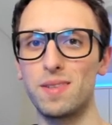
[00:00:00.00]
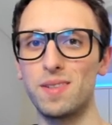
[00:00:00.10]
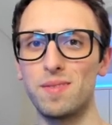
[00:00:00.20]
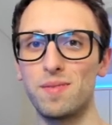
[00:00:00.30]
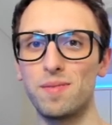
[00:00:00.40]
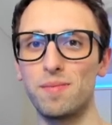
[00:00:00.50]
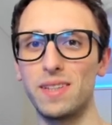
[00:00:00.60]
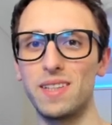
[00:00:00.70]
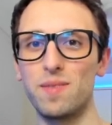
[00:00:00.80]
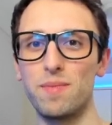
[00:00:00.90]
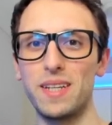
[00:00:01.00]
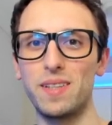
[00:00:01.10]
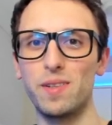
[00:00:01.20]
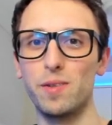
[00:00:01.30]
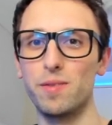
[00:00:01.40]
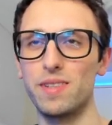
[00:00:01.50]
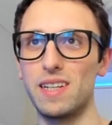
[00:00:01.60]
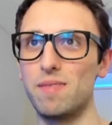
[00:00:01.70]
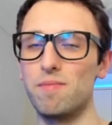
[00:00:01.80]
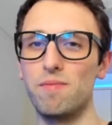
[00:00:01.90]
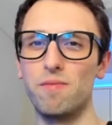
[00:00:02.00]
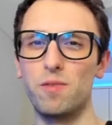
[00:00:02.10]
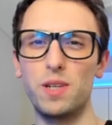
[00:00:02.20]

but it's made of some